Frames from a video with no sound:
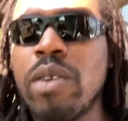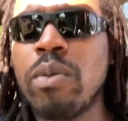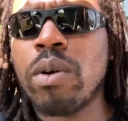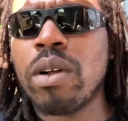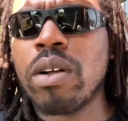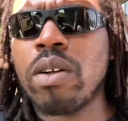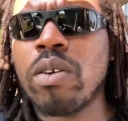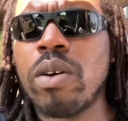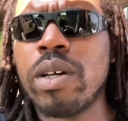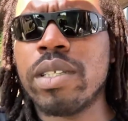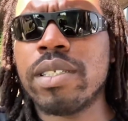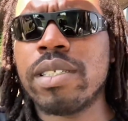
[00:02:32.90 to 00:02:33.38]
we're
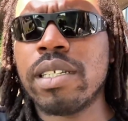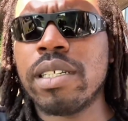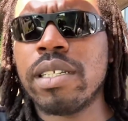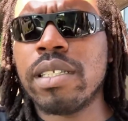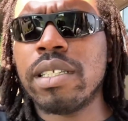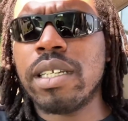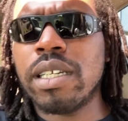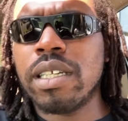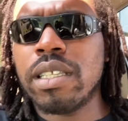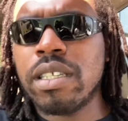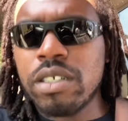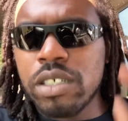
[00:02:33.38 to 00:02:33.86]
going to the
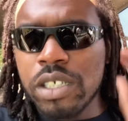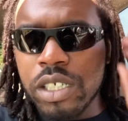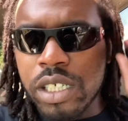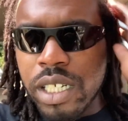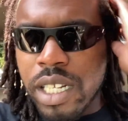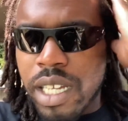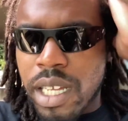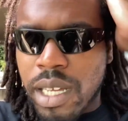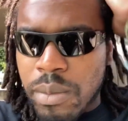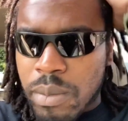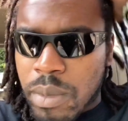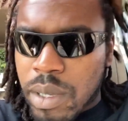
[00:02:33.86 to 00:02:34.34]

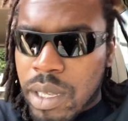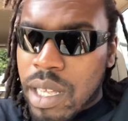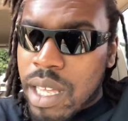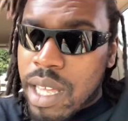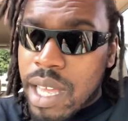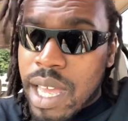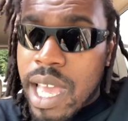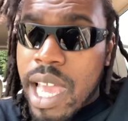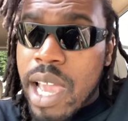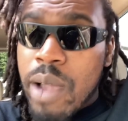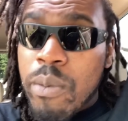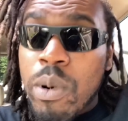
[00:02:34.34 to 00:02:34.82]
dealership
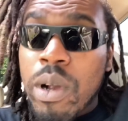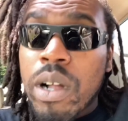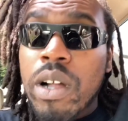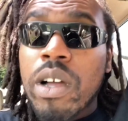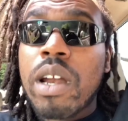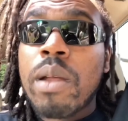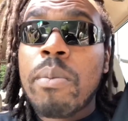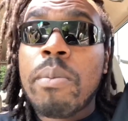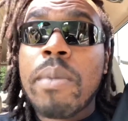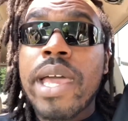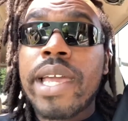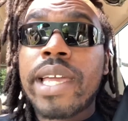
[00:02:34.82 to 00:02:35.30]
and we're
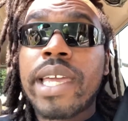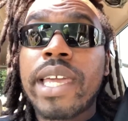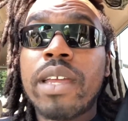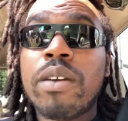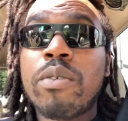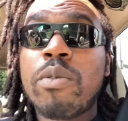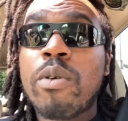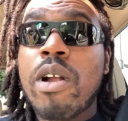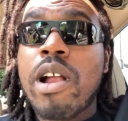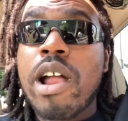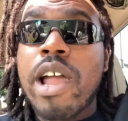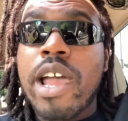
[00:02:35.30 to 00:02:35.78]
gonna make it
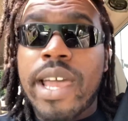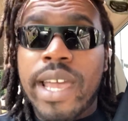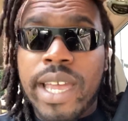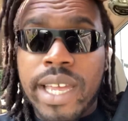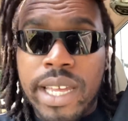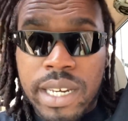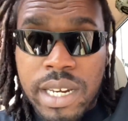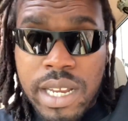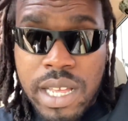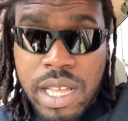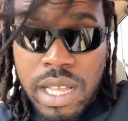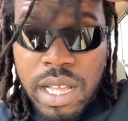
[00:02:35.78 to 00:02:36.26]

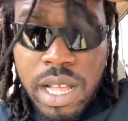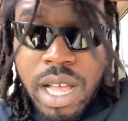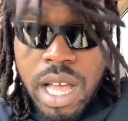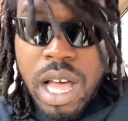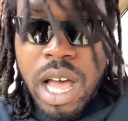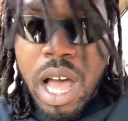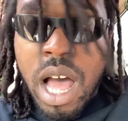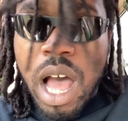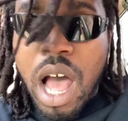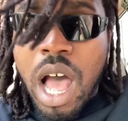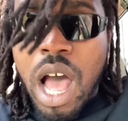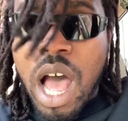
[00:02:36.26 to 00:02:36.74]
rain.
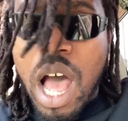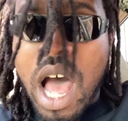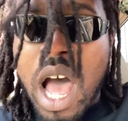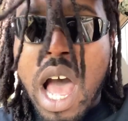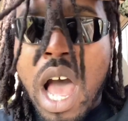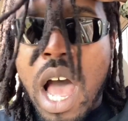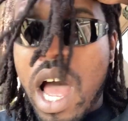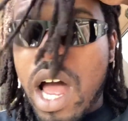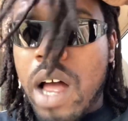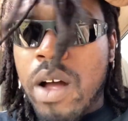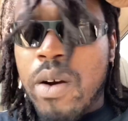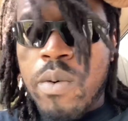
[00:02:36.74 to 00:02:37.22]

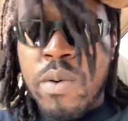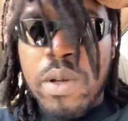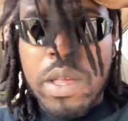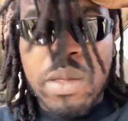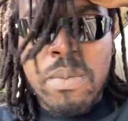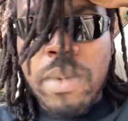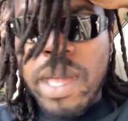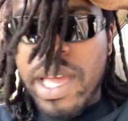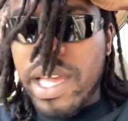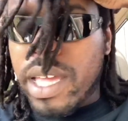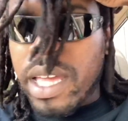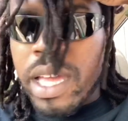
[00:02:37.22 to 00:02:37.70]
Uh, we
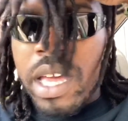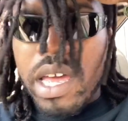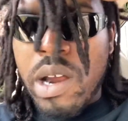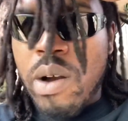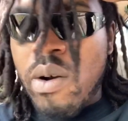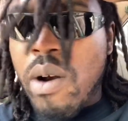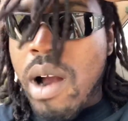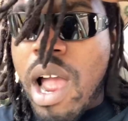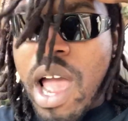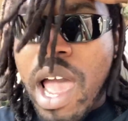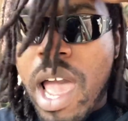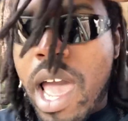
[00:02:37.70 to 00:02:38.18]
make it
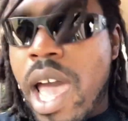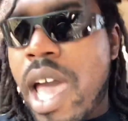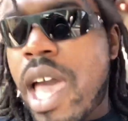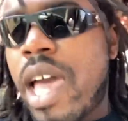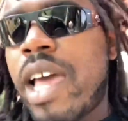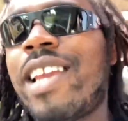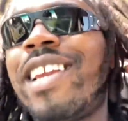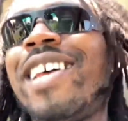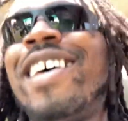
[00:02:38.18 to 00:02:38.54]
rain.